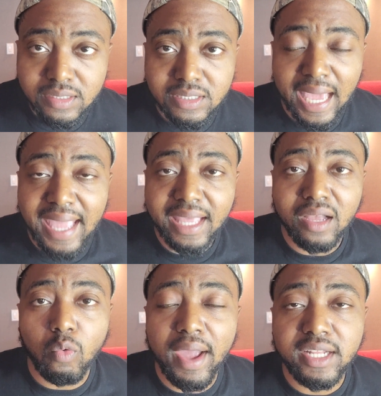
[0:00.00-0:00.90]
taking
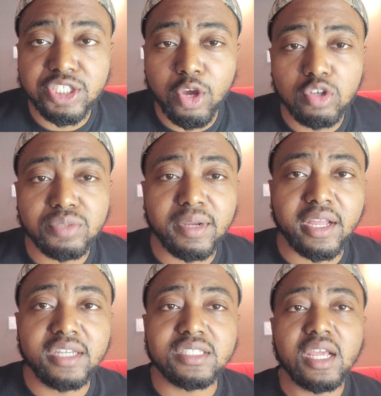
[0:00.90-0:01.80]
away children
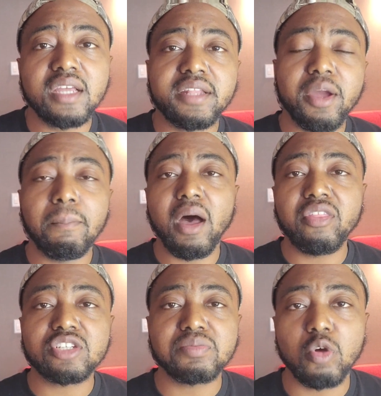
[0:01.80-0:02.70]
because their
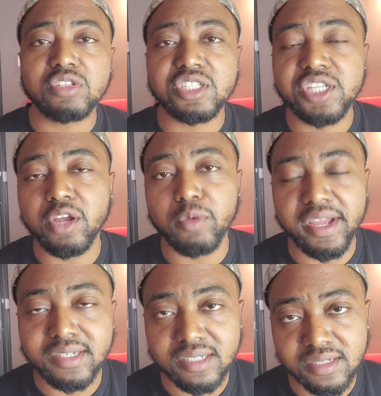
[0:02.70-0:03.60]
mother smokes
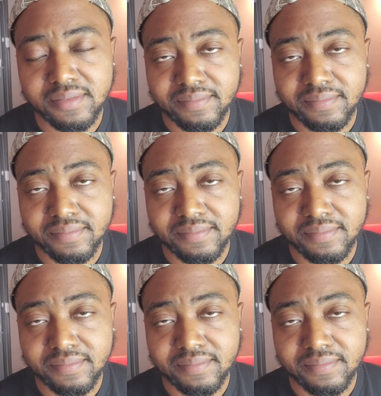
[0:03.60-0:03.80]
cigarettes.